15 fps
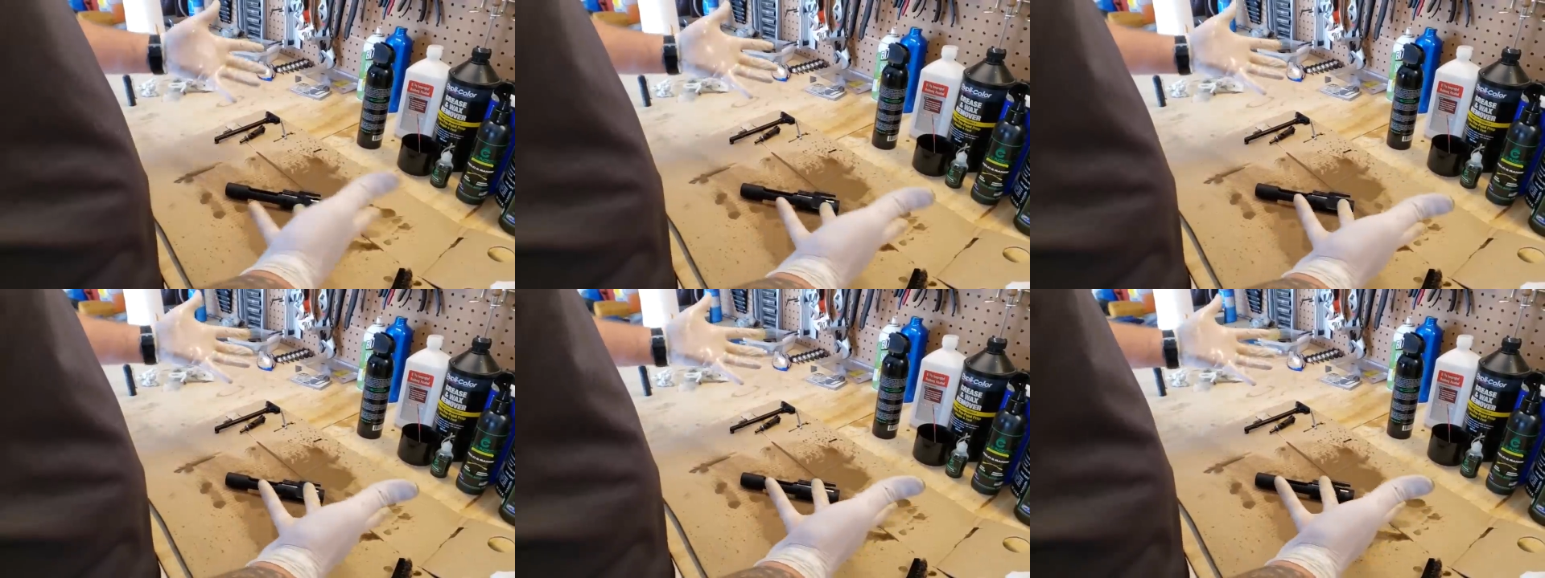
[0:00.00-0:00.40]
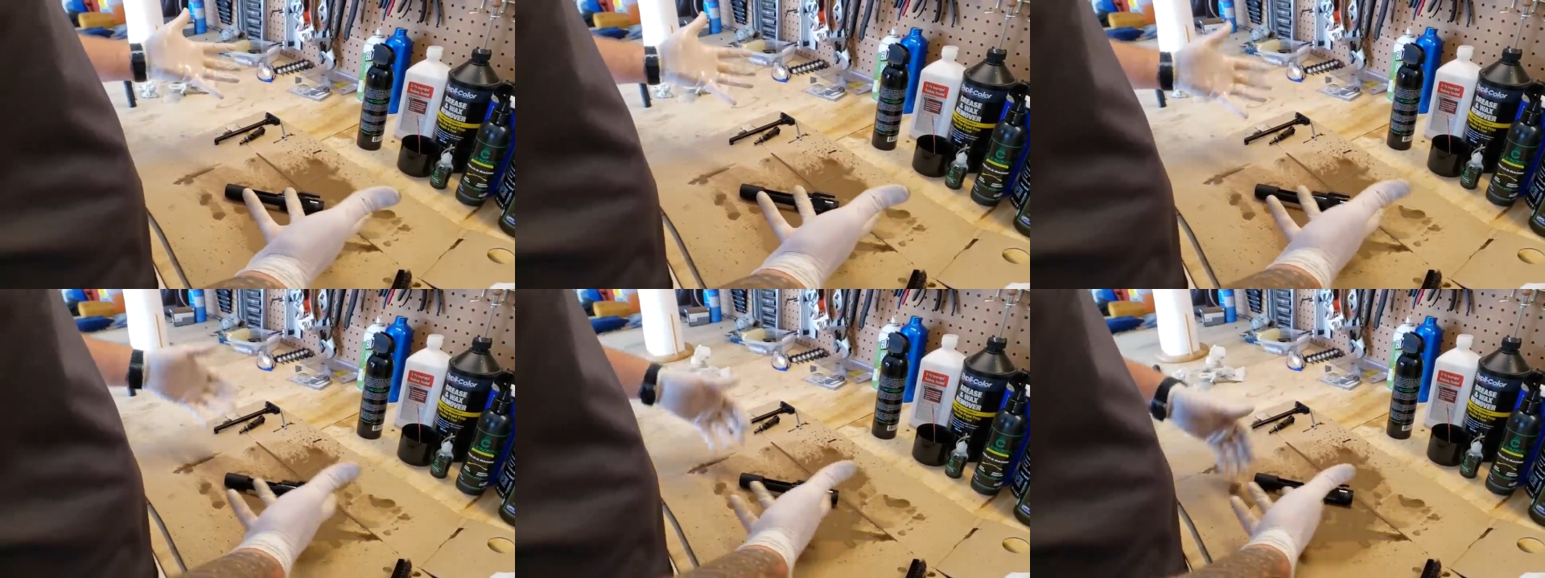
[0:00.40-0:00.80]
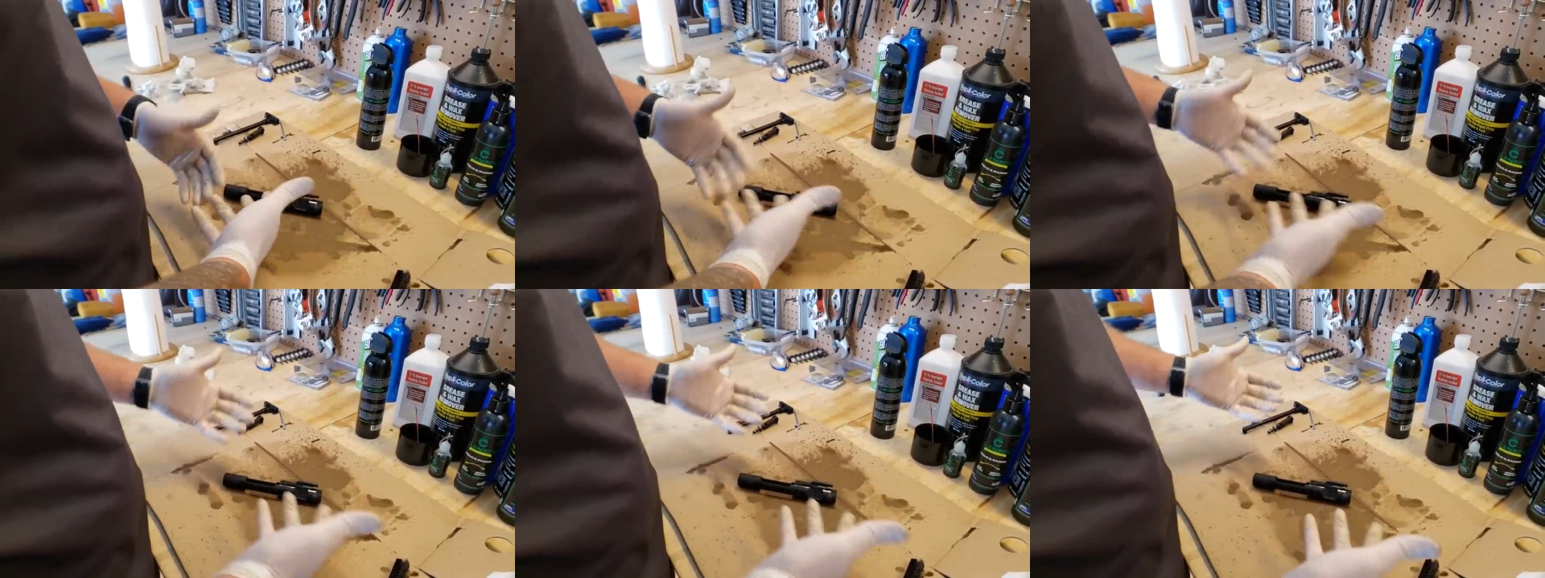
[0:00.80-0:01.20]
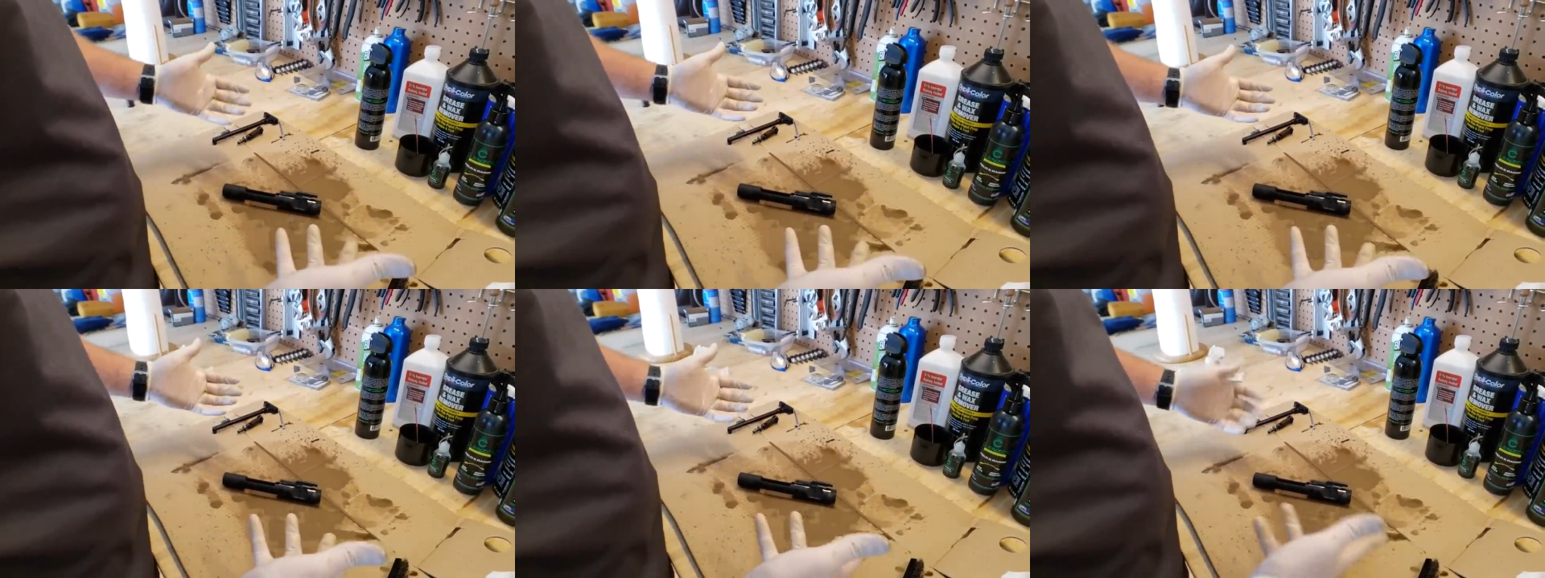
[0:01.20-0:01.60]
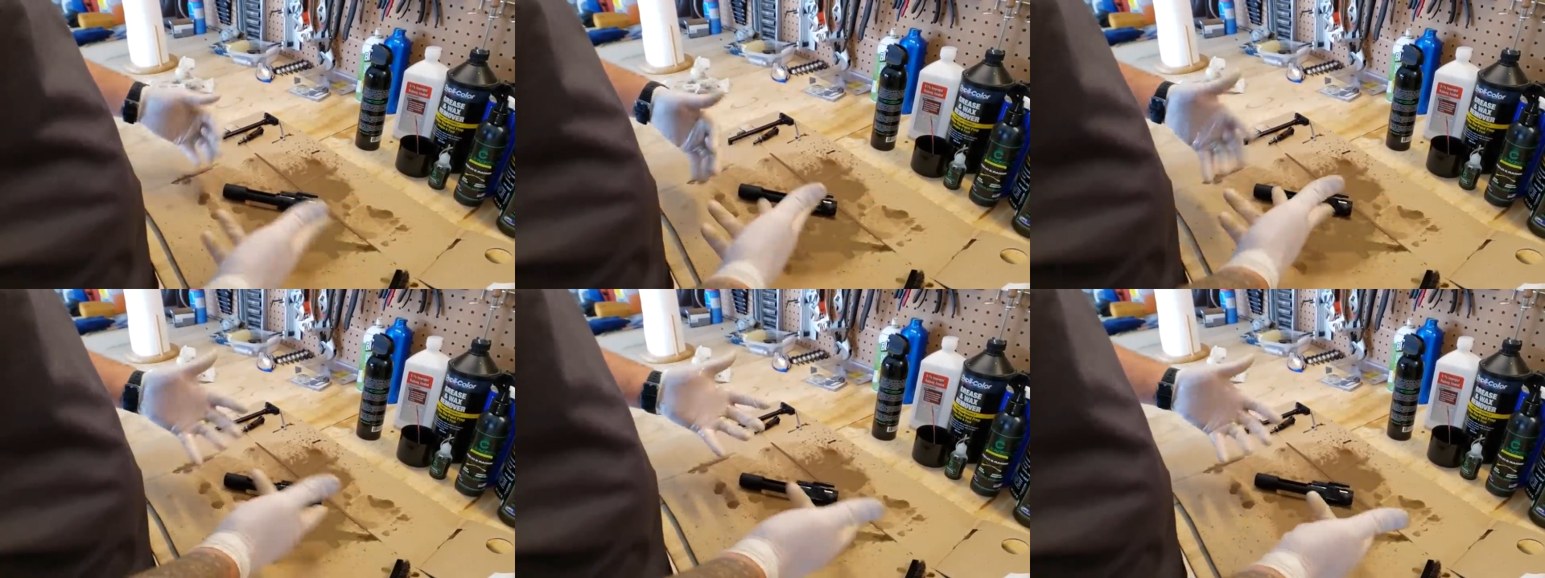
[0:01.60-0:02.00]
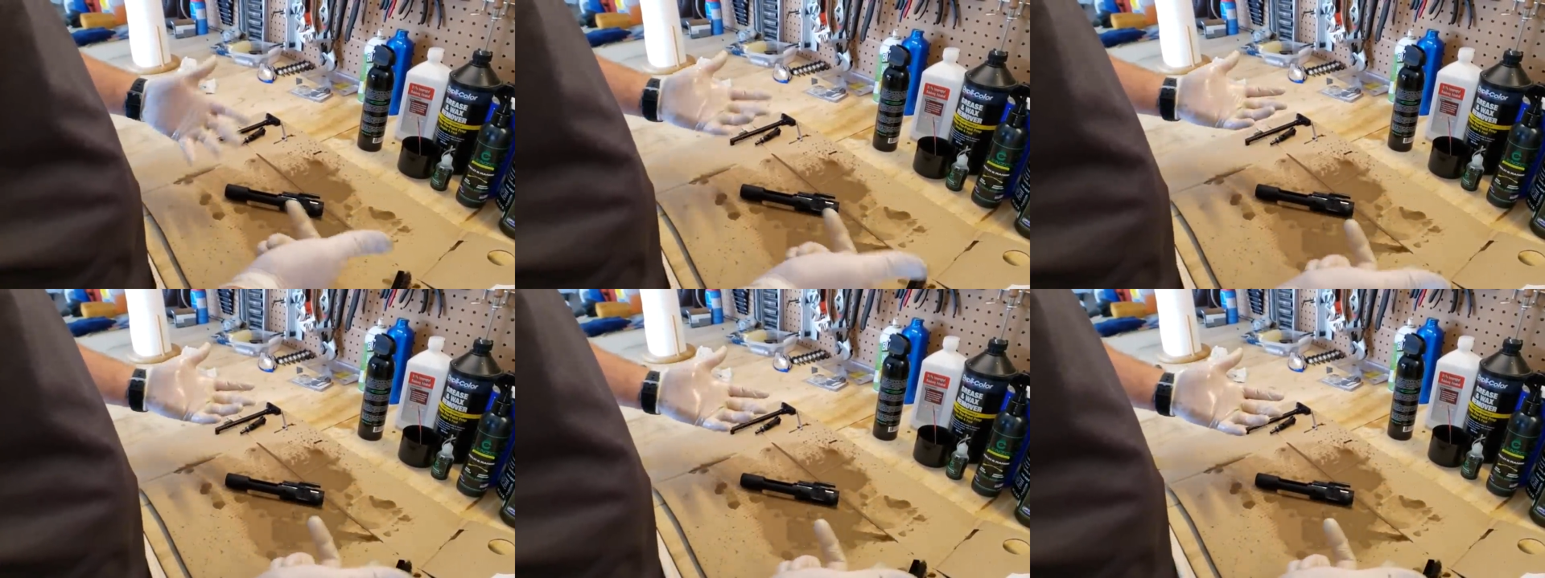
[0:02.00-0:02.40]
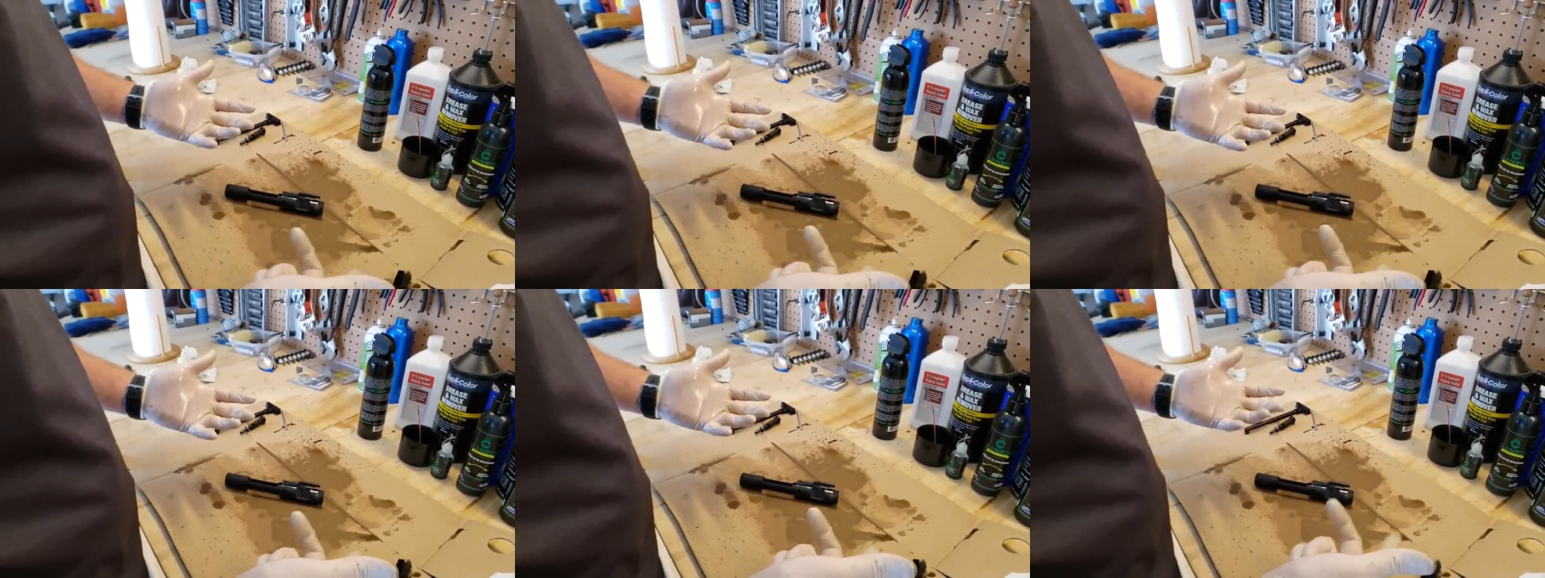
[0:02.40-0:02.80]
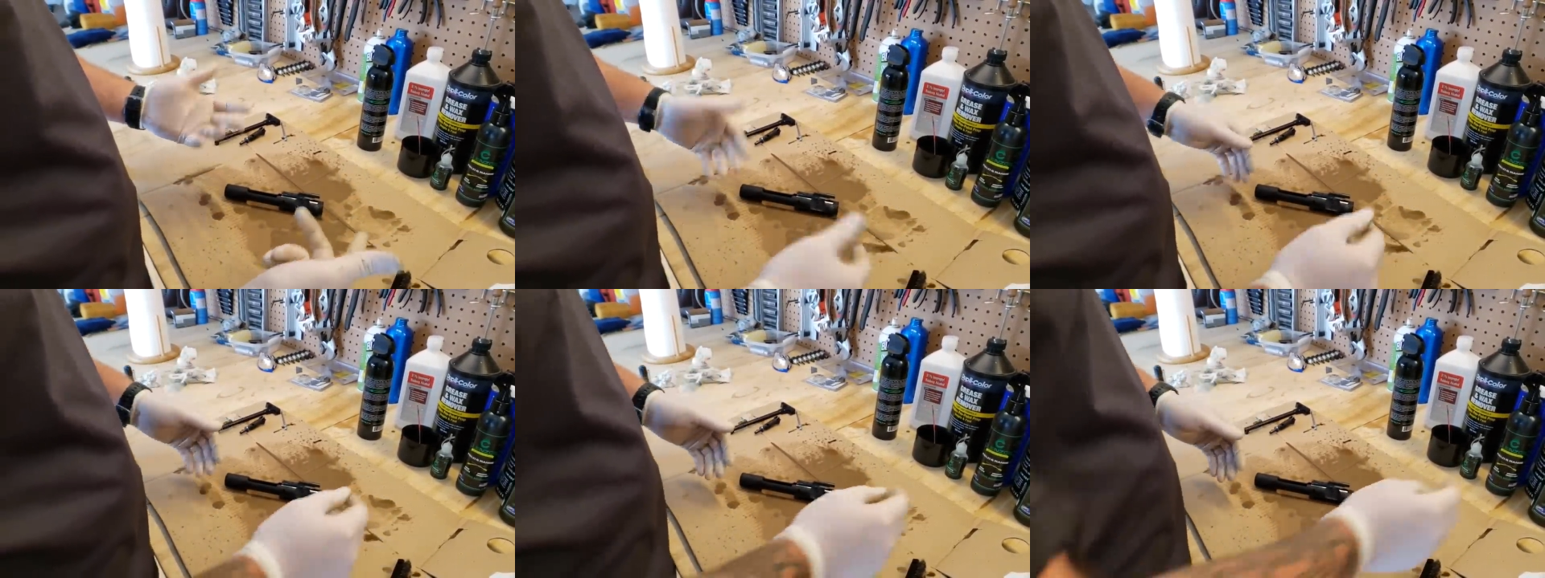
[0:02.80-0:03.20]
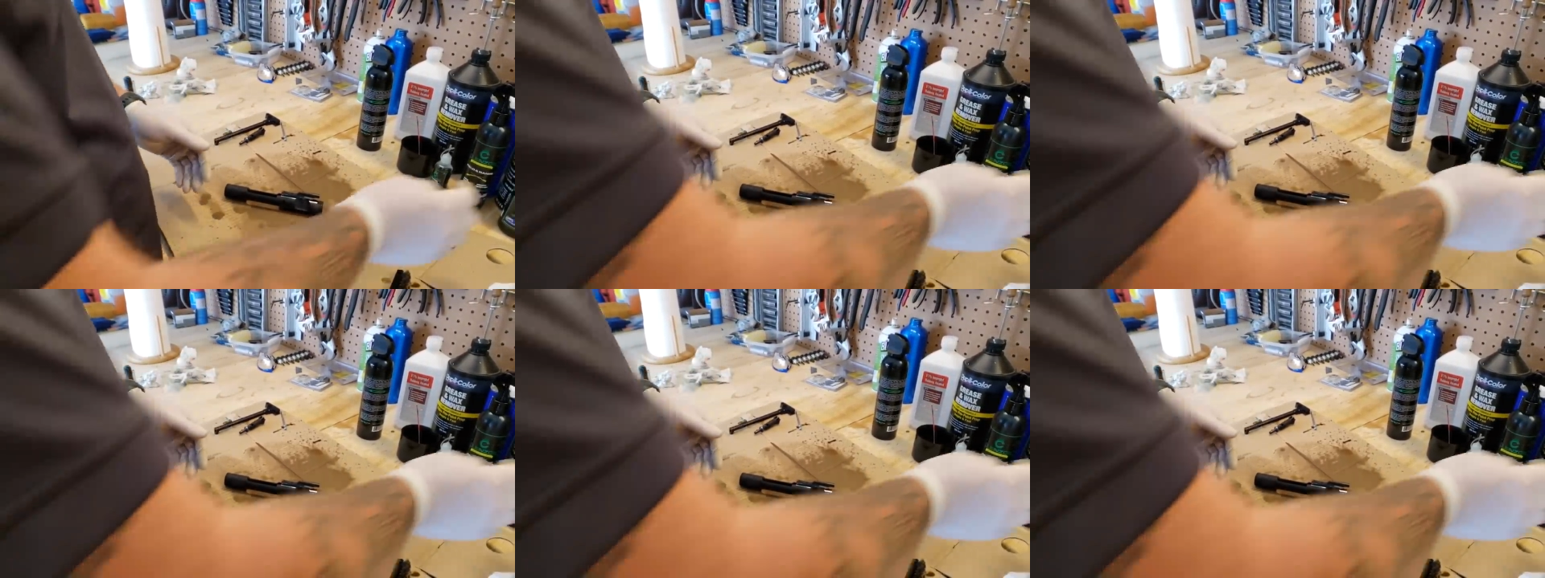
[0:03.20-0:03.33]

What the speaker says: [unreadable: no face in view]